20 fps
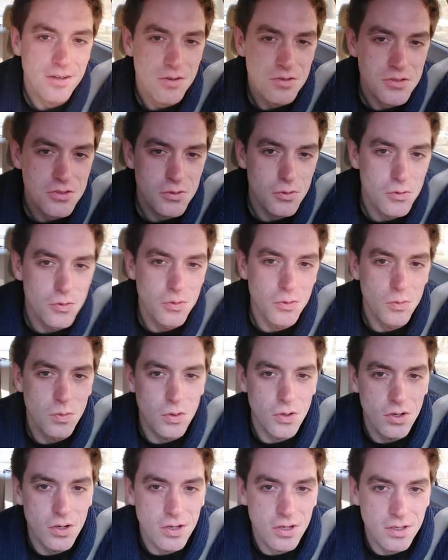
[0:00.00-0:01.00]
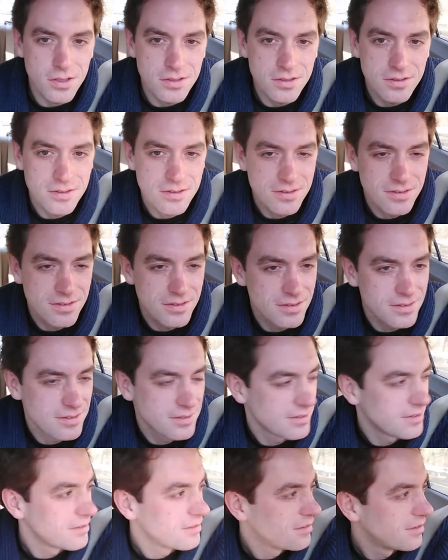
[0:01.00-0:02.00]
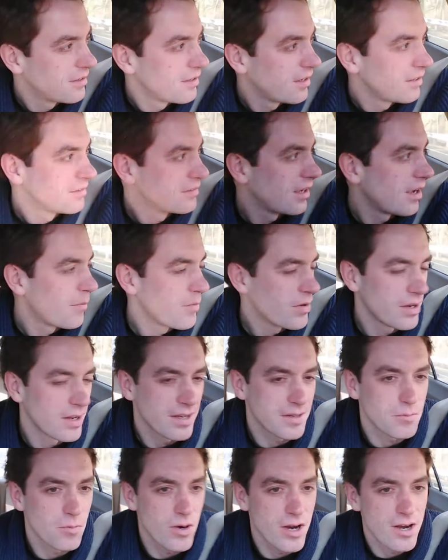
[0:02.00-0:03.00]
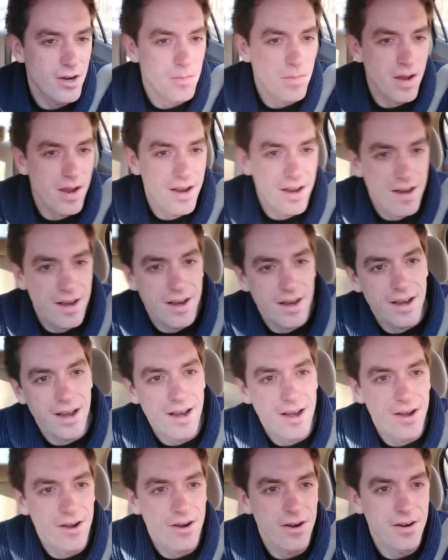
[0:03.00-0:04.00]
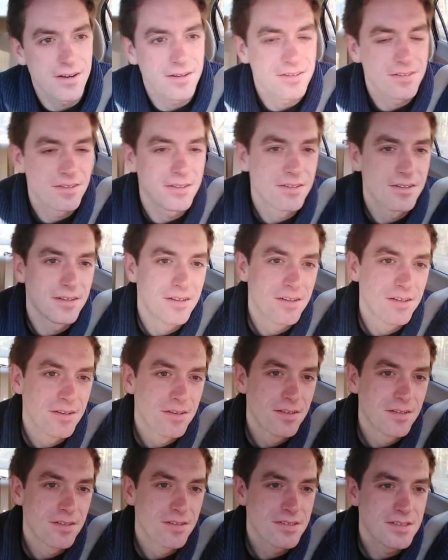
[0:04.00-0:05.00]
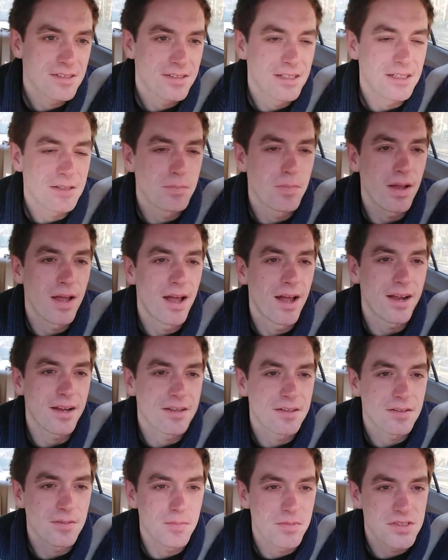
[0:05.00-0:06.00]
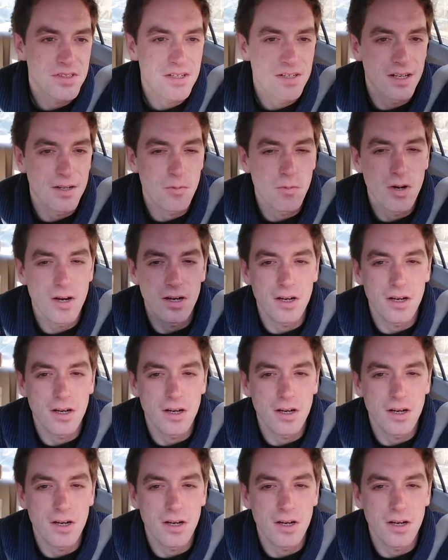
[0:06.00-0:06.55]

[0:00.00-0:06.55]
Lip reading: screw the world. I'm gonna like wear my hair slicked back. I'm just gonna like wear